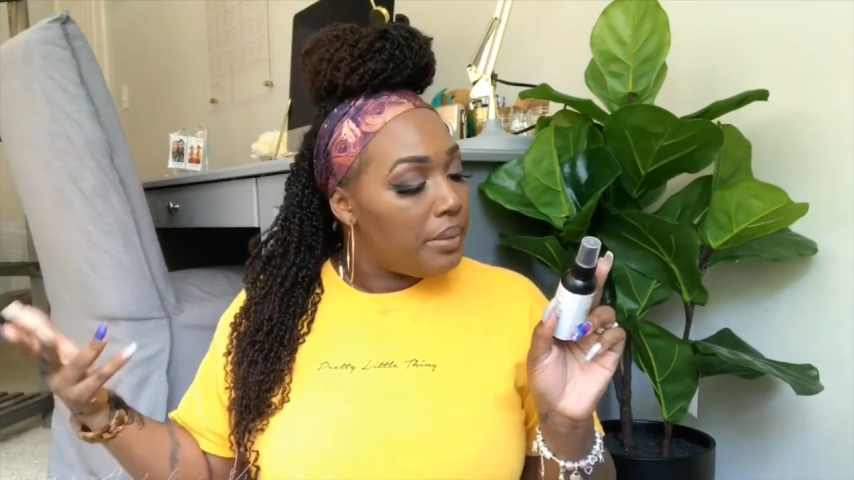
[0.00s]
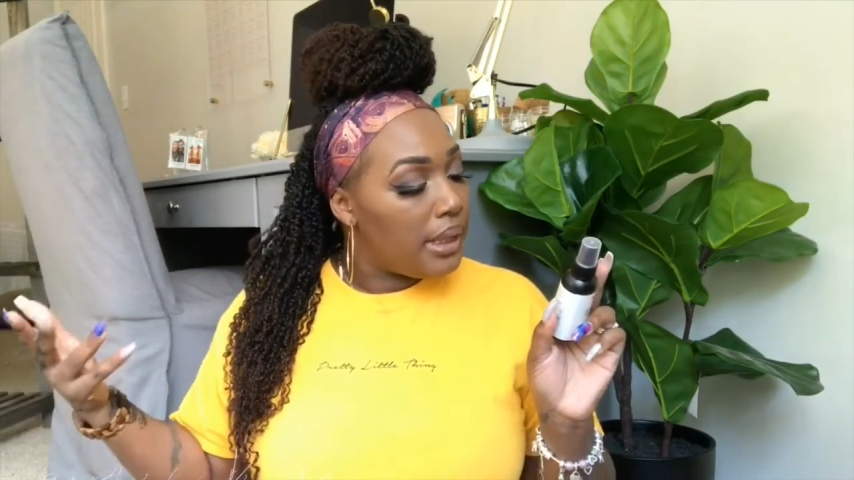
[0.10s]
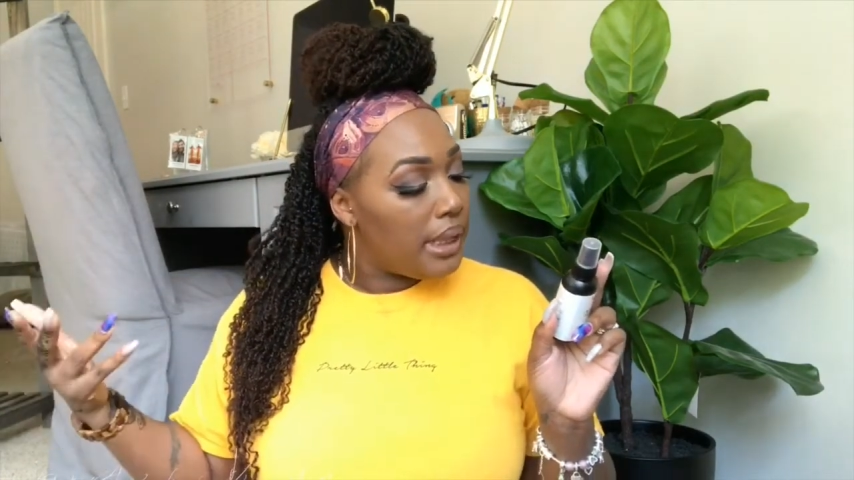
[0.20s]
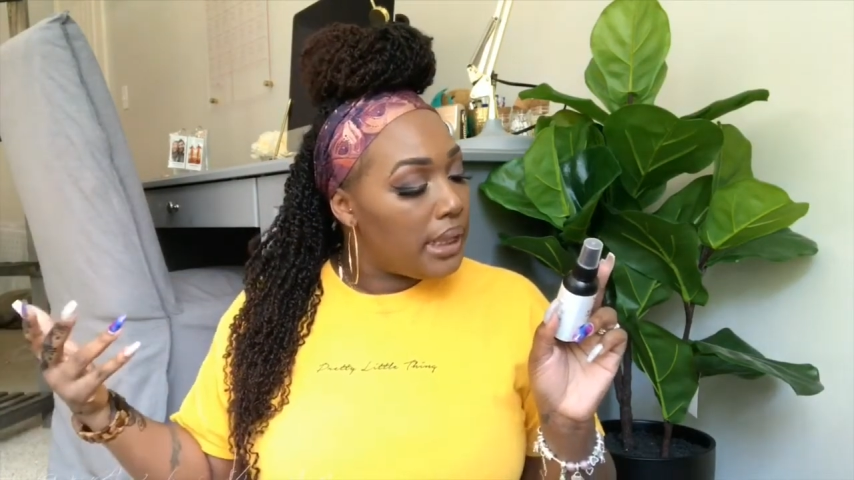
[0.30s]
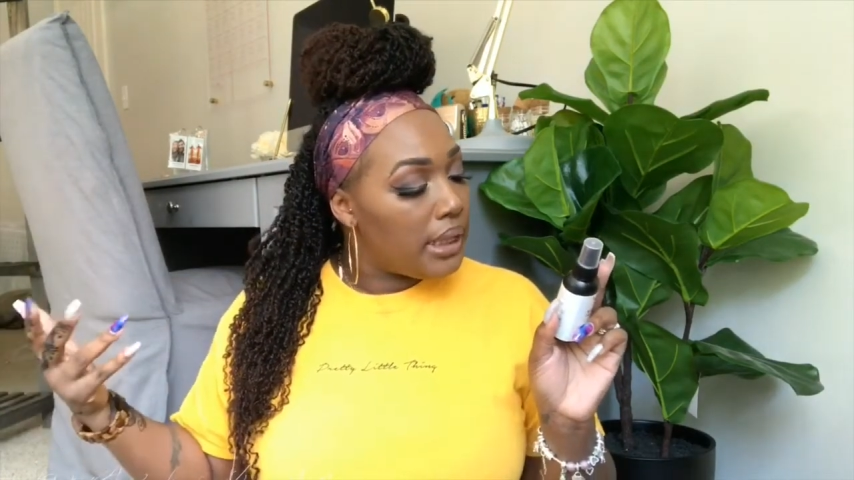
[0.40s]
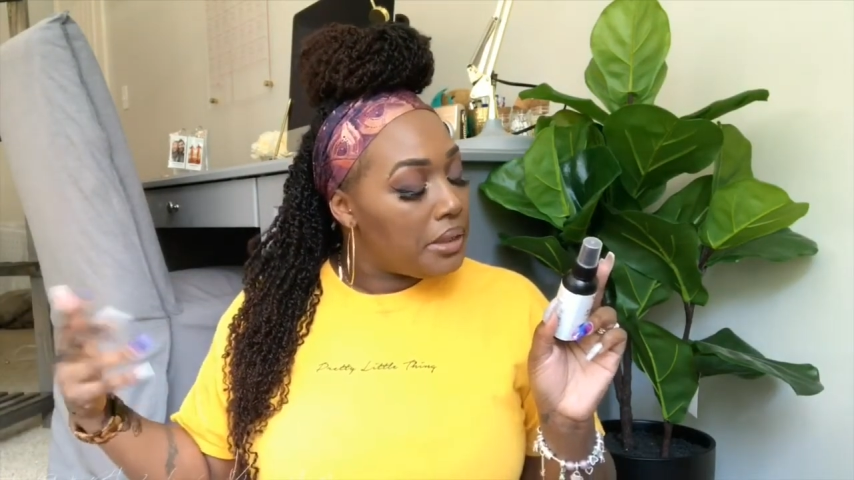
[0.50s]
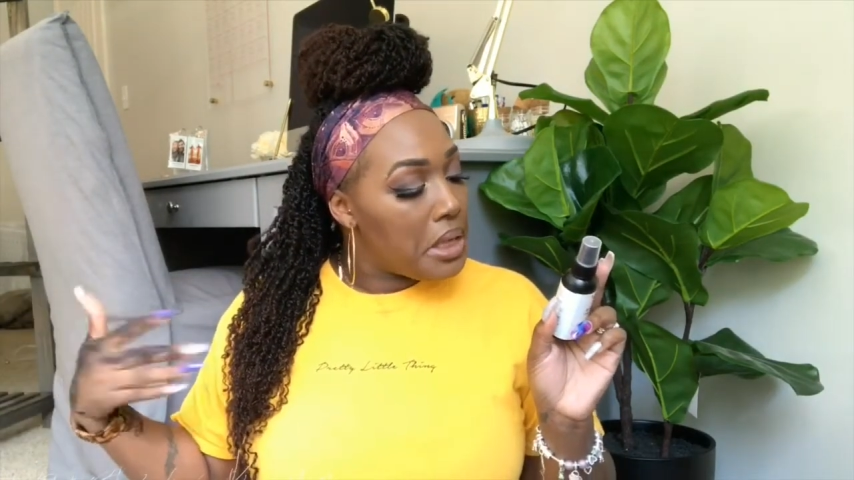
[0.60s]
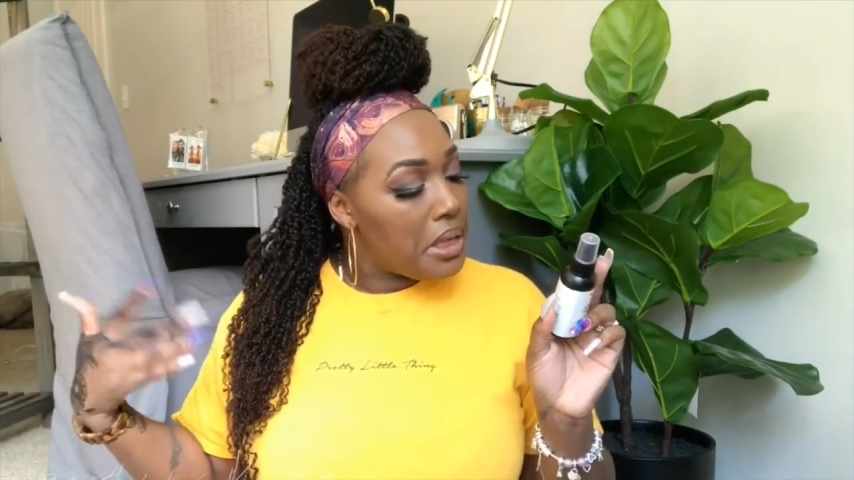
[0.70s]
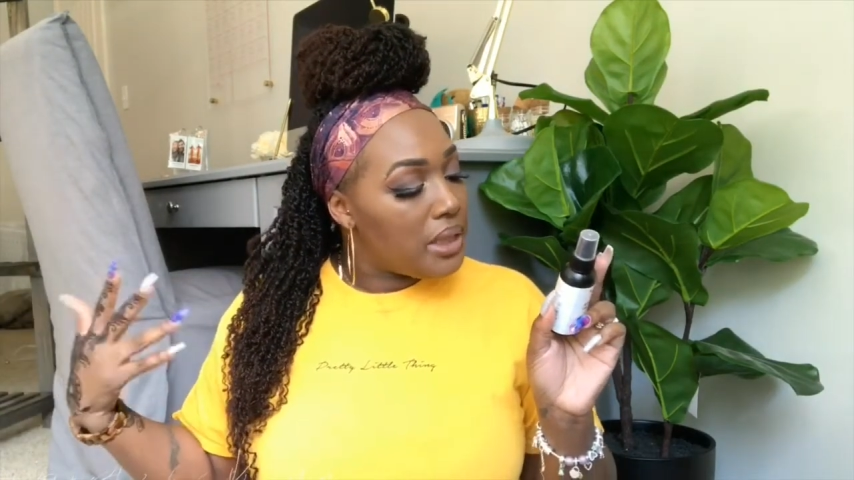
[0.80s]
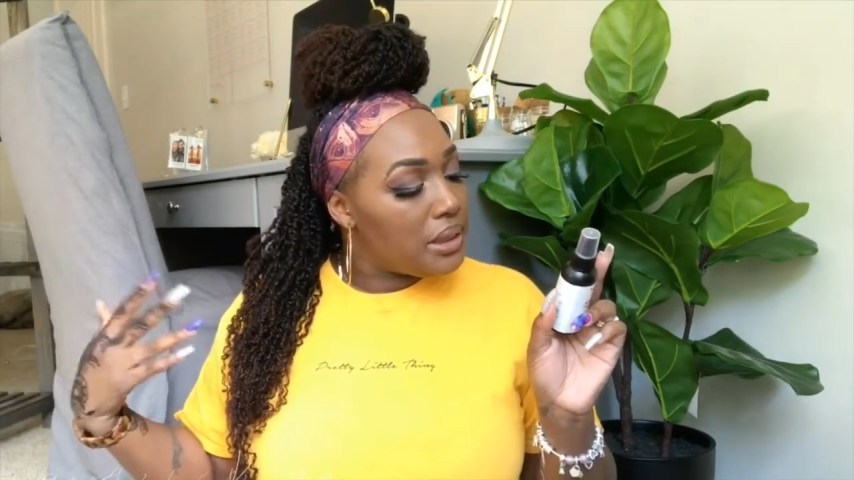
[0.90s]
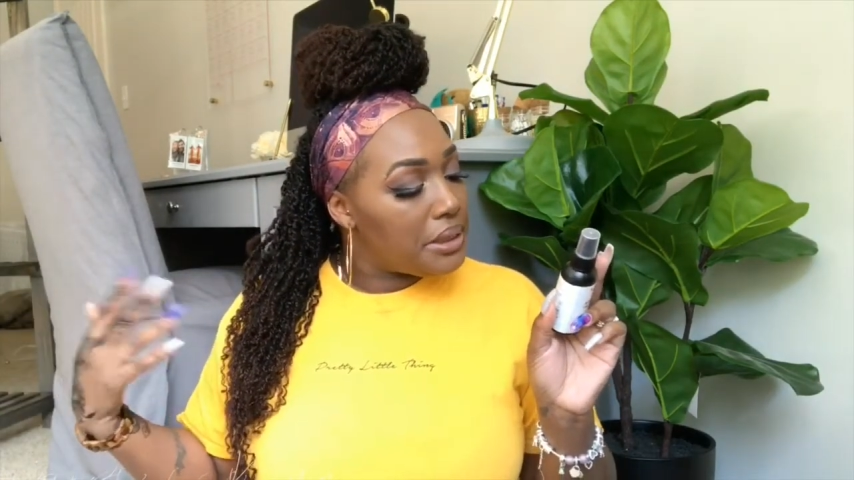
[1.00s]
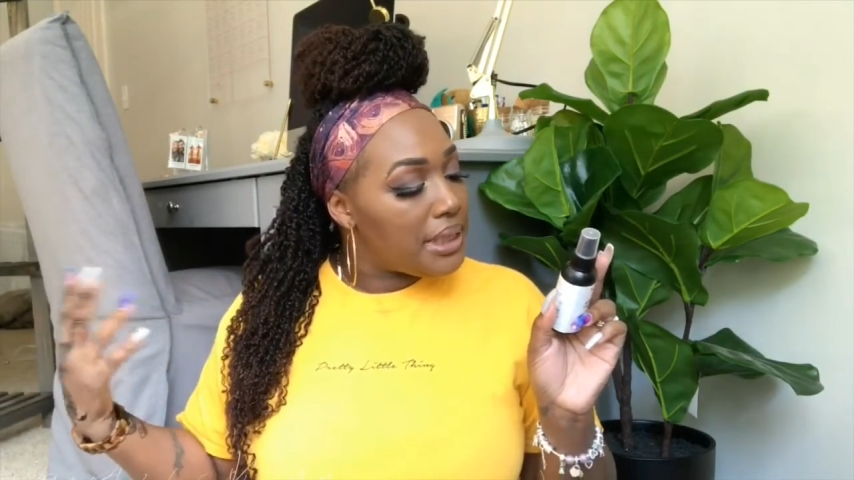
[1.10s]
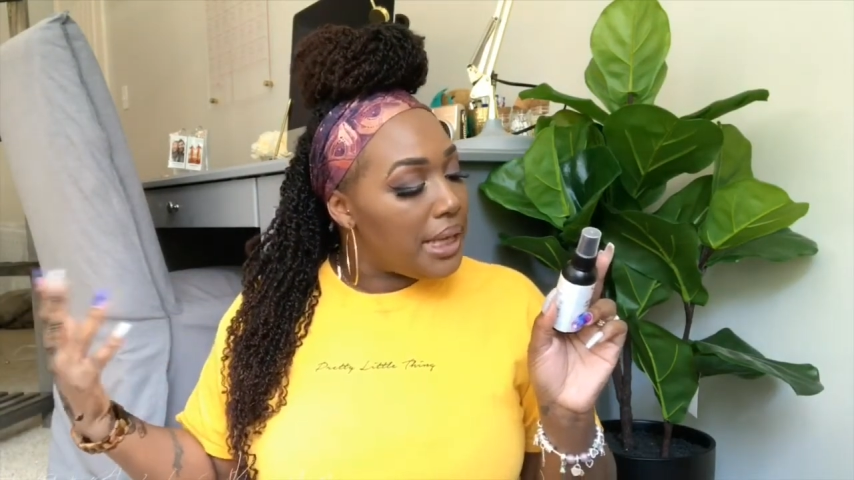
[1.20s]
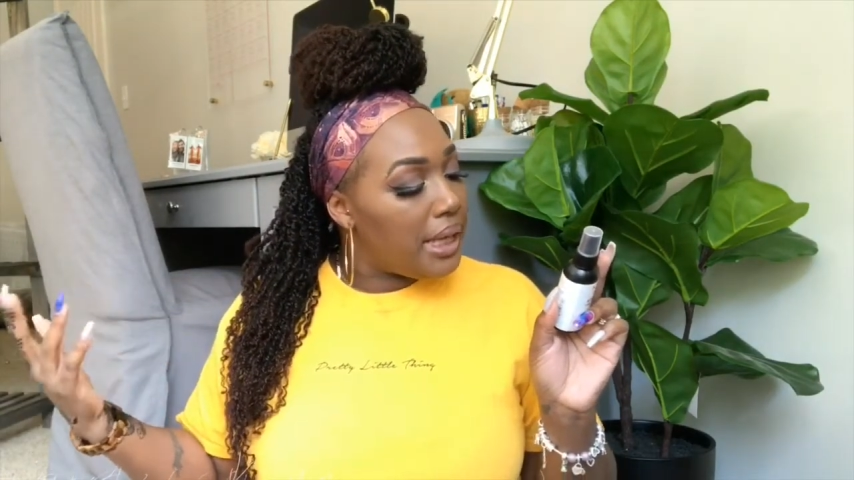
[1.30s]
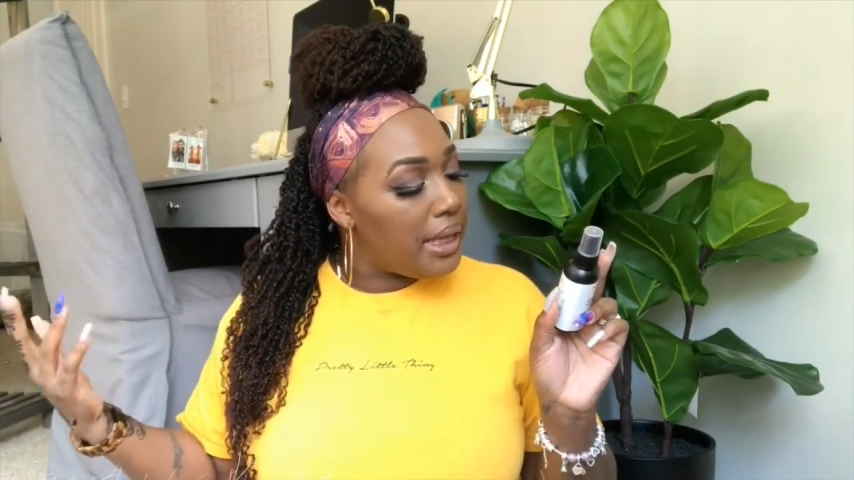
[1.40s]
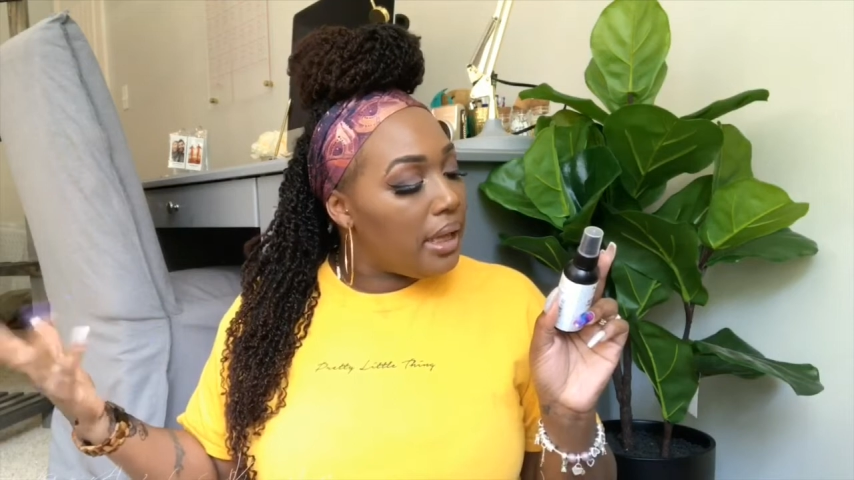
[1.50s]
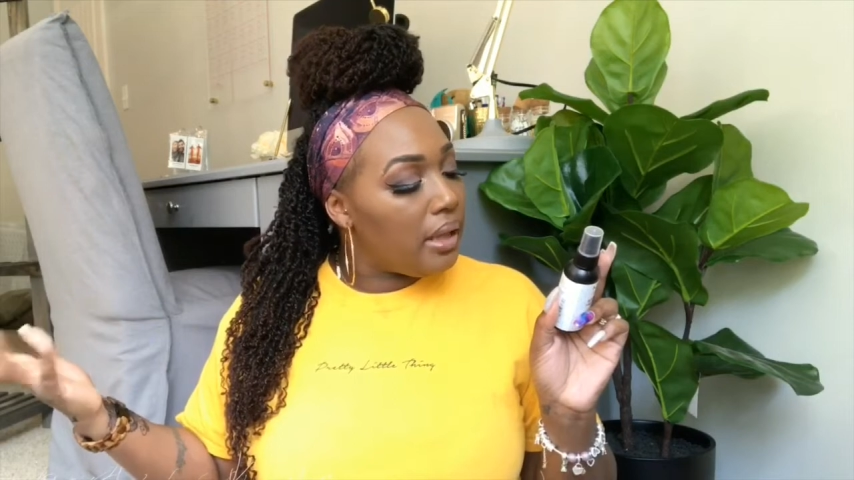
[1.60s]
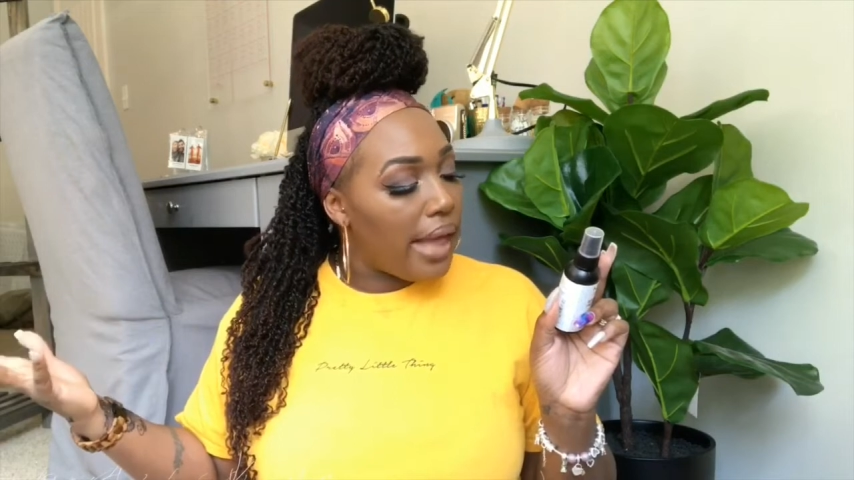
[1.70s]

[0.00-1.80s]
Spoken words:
but it doesn't say